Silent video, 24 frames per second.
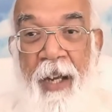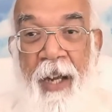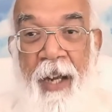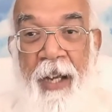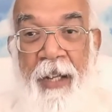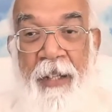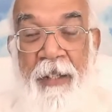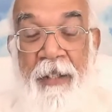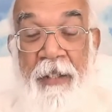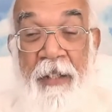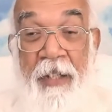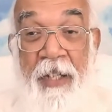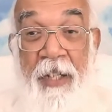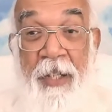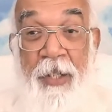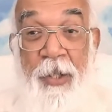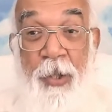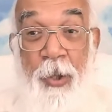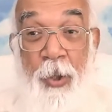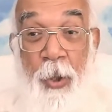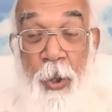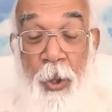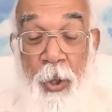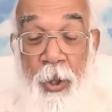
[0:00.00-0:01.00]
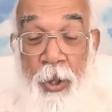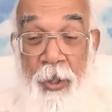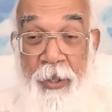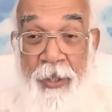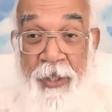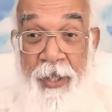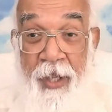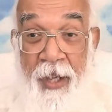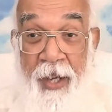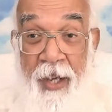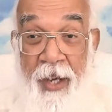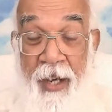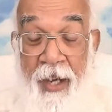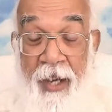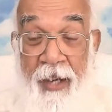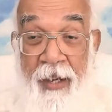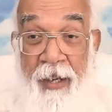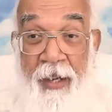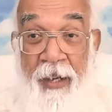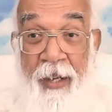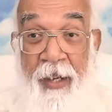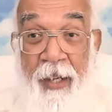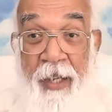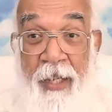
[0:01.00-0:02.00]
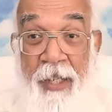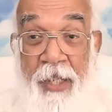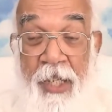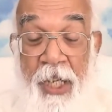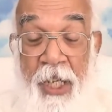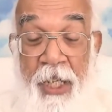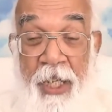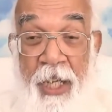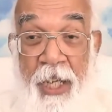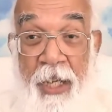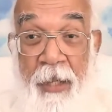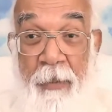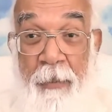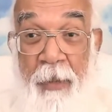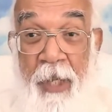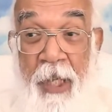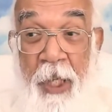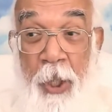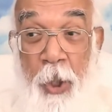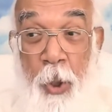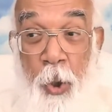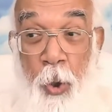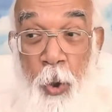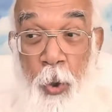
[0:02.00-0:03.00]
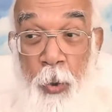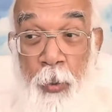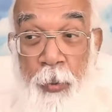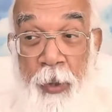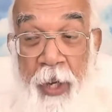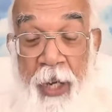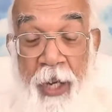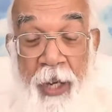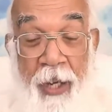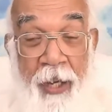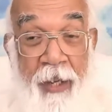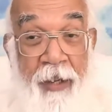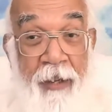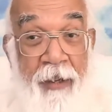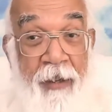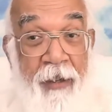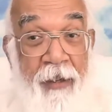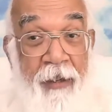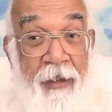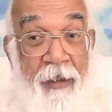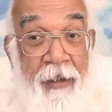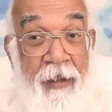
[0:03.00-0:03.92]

and these thoughts are taking me nowhere.